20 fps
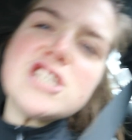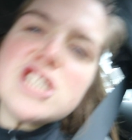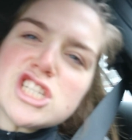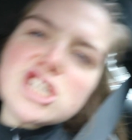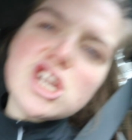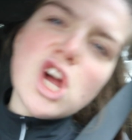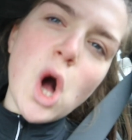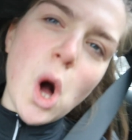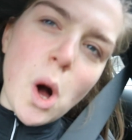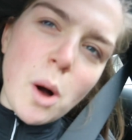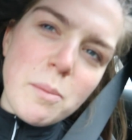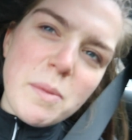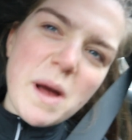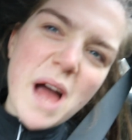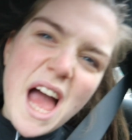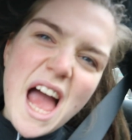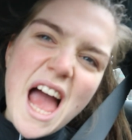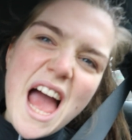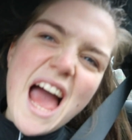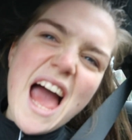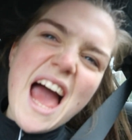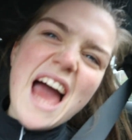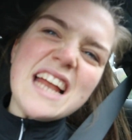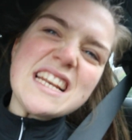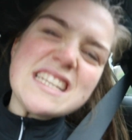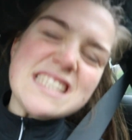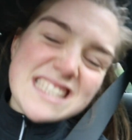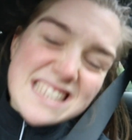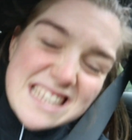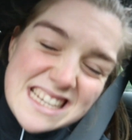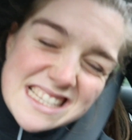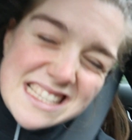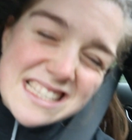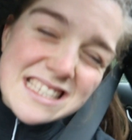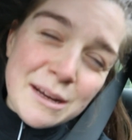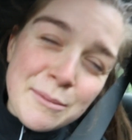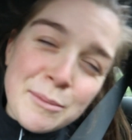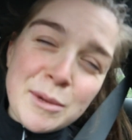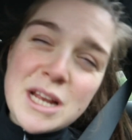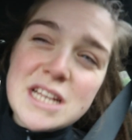shop and sees
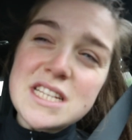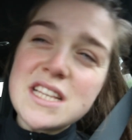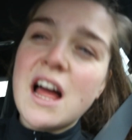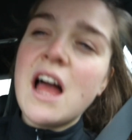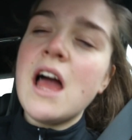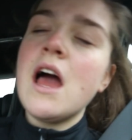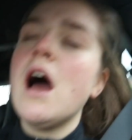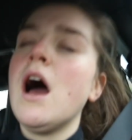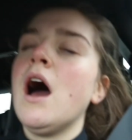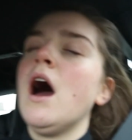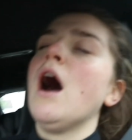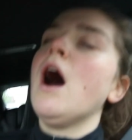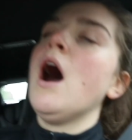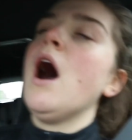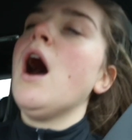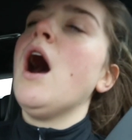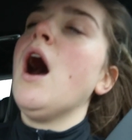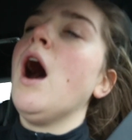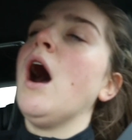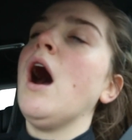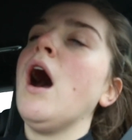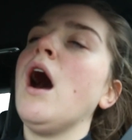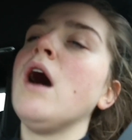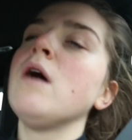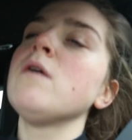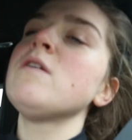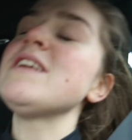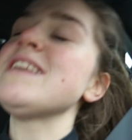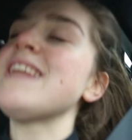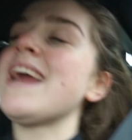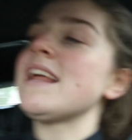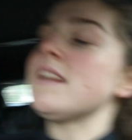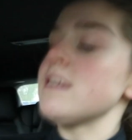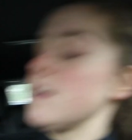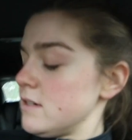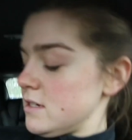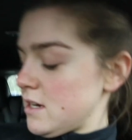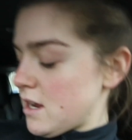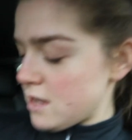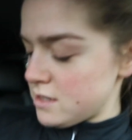someone. It's like, oh, we're in
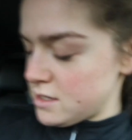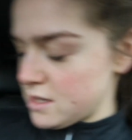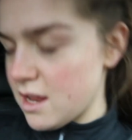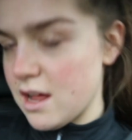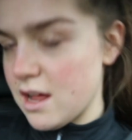Nando's last